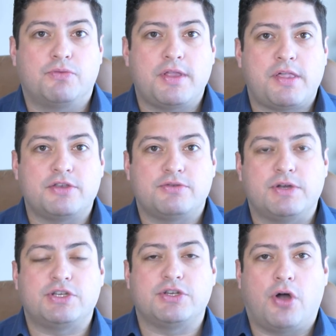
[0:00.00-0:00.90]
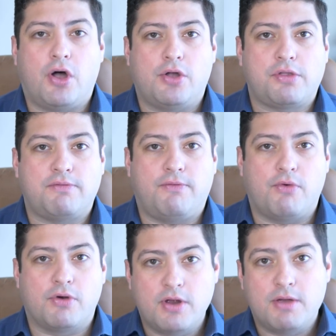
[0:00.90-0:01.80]
What situation calls
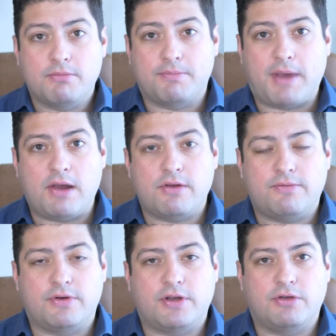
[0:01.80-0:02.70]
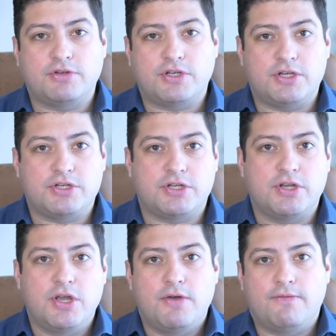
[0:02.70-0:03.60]
for preparing for a
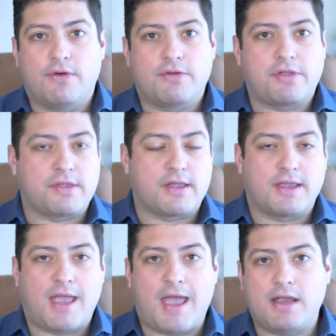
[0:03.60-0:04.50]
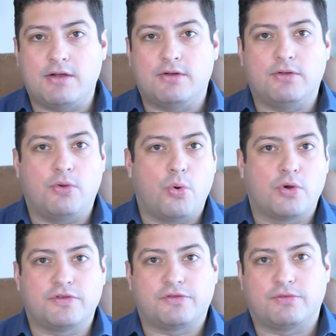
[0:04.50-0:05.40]
negotiation versus a haggle
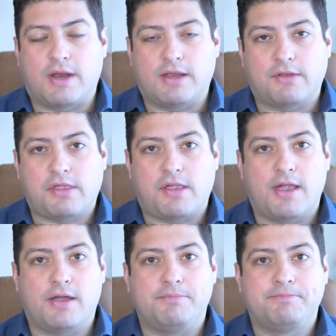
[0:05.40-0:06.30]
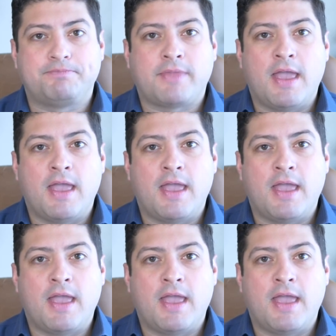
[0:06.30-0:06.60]
or just a regular sale?